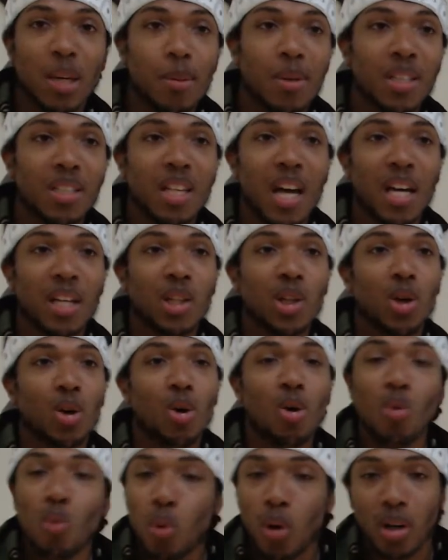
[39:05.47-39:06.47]
name is not
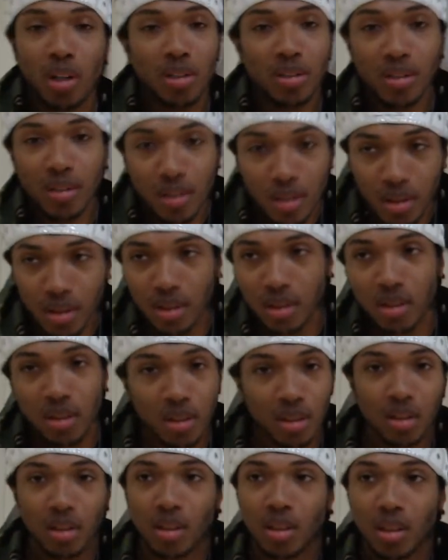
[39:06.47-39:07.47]
Yahuwah.
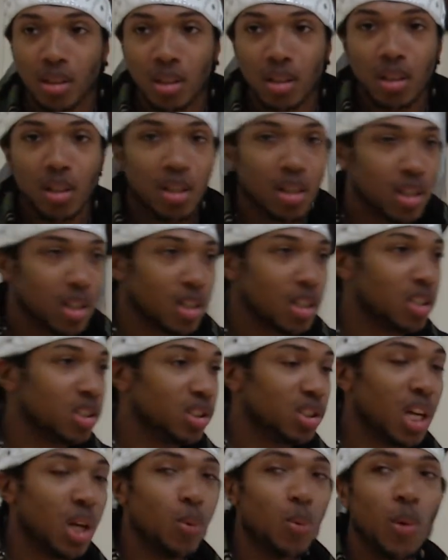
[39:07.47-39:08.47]

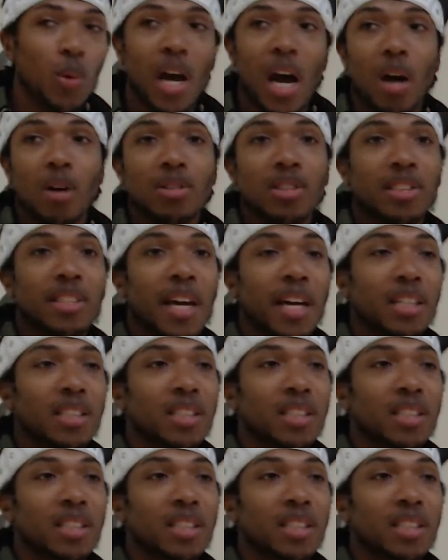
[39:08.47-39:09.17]
Same way how